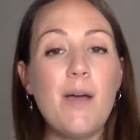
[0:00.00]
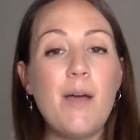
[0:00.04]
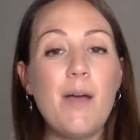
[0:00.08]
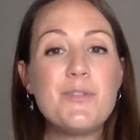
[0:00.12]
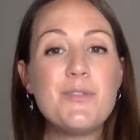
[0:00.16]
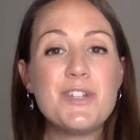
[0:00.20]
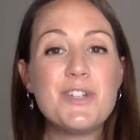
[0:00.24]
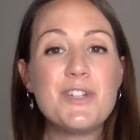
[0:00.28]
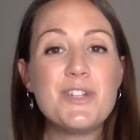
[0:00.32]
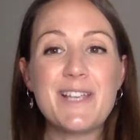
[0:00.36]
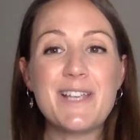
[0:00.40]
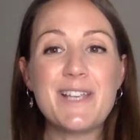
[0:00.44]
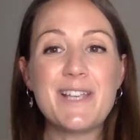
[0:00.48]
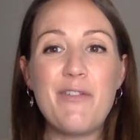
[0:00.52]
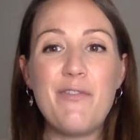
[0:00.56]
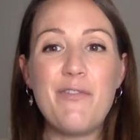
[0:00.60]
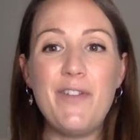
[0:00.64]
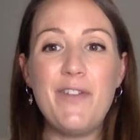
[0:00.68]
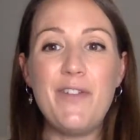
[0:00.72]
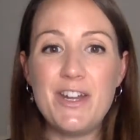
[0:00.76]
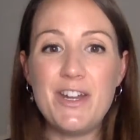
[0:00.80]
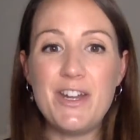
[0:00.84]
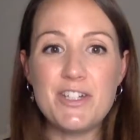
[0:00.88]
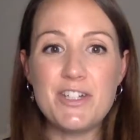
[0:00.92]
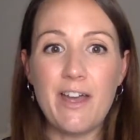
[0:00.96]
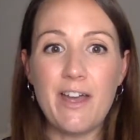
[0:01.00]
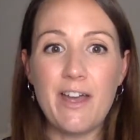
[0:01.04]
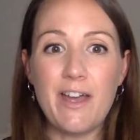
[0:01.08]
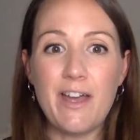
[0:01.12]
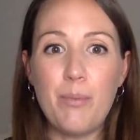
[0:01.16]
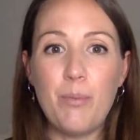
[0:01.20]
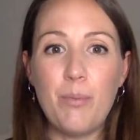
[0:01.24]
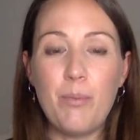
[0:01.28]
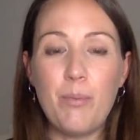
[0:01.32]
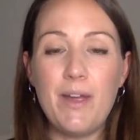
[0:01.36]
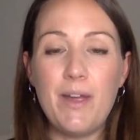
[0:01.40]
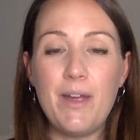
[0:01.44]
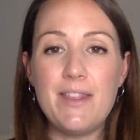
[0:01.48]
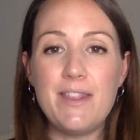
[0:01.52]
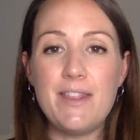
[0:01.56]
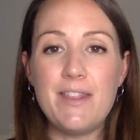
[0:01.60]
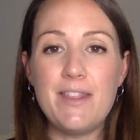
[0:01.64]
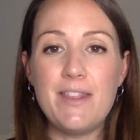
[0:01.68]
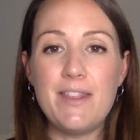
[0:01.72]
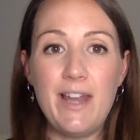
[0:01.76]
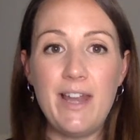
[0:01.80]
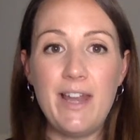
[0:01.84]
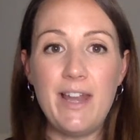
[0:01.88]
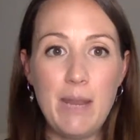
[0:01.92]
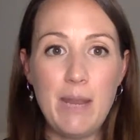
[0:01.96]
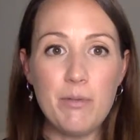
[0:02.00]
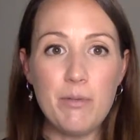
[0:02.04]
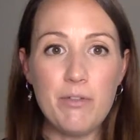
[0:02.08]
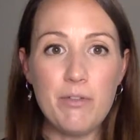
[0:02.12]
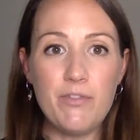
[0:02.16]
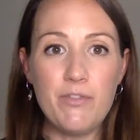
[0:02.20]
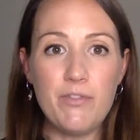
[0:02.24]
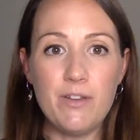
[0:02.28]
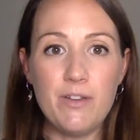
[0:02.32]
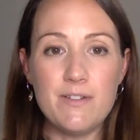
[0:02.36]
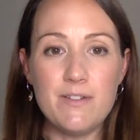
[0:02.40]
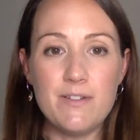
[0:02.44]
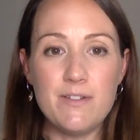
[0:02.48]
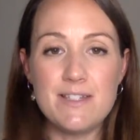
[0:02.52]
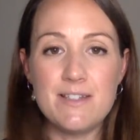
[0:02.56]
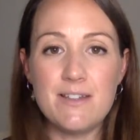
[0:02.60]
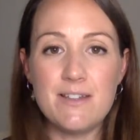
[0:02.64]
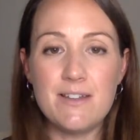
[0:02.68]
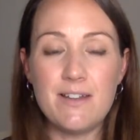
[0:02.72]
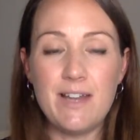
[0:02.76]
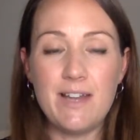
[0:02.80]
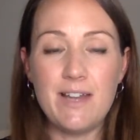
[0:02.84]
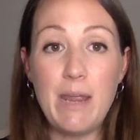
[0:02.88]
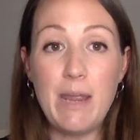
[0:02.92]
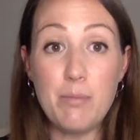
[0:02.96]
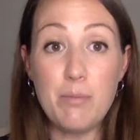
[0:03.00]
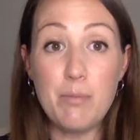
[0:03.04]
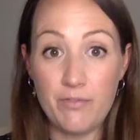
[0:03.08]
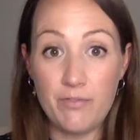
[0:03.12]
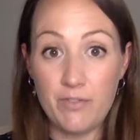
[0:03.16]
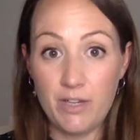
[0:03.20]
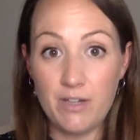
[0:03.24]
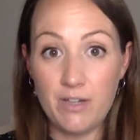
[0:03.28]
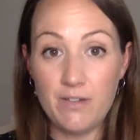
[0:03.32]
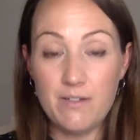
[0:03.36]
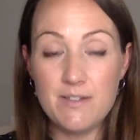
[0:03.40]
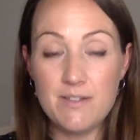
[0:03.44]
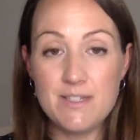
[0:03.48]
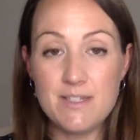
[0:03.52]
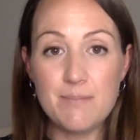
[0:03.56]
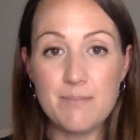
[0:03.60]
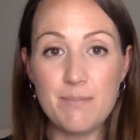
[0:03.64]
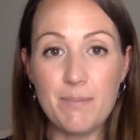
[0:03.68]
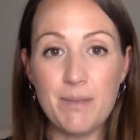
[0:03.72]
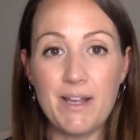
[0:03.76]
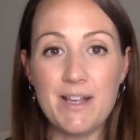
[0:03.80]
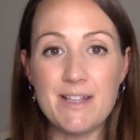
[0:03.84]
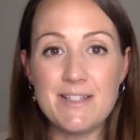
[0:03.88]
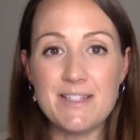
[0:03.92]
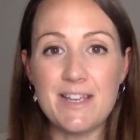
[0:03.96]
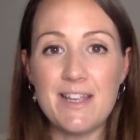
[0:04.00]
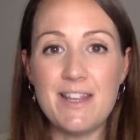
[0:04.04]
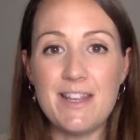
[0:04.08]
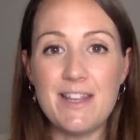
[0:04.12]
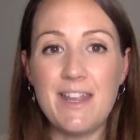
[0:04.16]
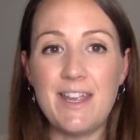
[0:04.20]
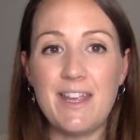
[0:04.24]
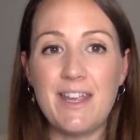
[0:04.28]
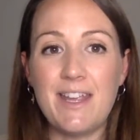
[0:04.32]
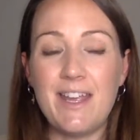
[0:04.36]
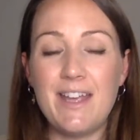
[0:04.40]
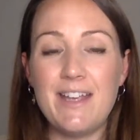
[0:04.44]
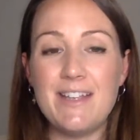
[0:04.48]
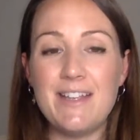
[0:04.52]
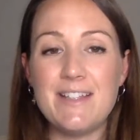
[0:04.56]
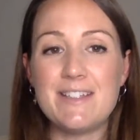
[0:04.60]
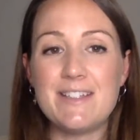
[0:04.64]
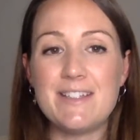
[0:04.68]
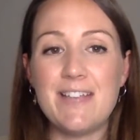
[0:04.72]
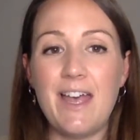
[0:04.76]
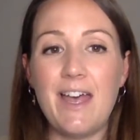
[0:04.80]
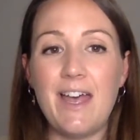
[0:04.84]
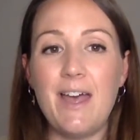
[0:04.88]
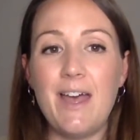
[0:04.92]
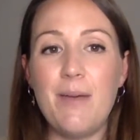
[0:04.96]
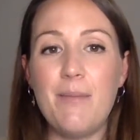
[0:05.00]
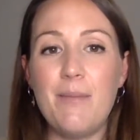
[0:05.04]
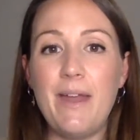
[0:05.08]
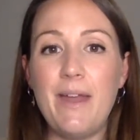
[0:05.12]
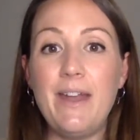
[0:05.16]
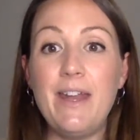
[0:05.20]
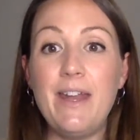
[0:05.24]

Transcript: i'm just going to finish up with the labor foods labor foods because i think it's um,